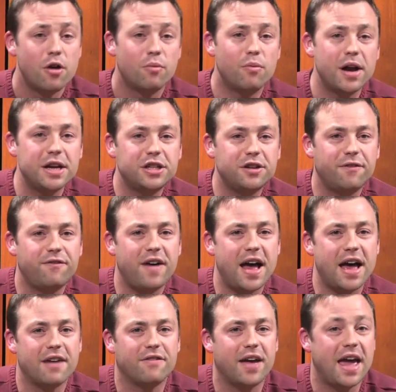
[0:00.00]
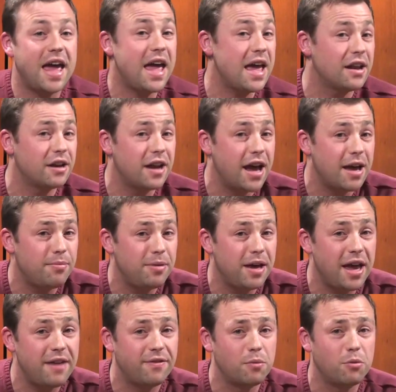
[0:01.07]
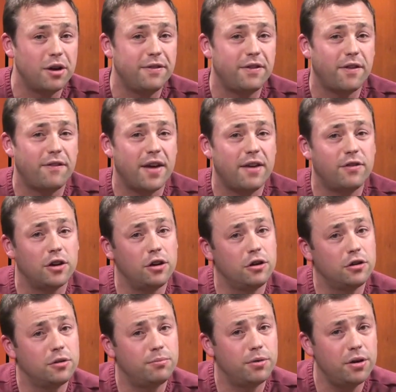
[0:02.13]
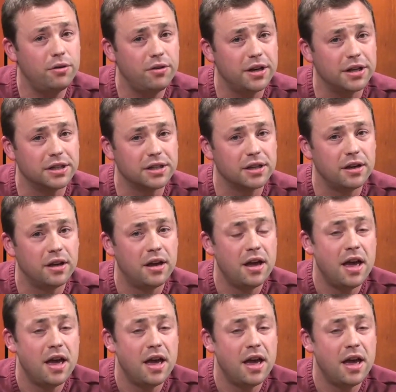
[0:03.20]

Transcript: Racer five, and an I P A from one of your favorite local breweries.